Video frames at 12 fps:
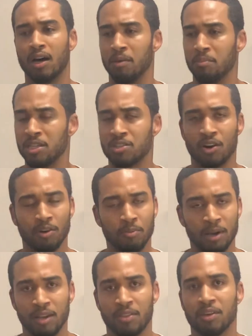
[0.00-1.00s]
me talk
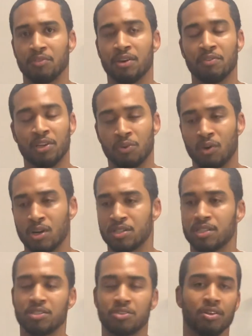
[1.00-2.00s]
about anything, if you have any
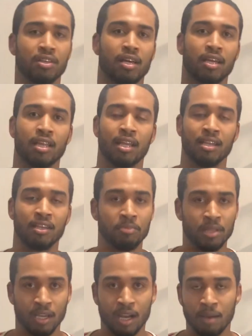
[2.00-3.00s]
questions or anything like that, leave them
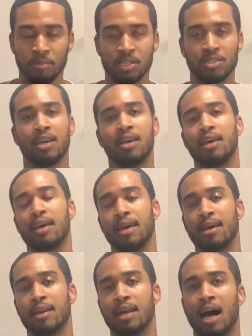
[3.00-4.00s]
in the comments,
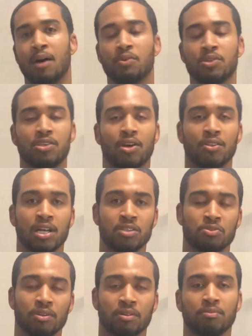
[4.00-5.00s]
and I will see you on the
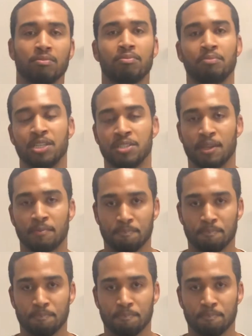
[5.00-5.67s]
next one. Peace.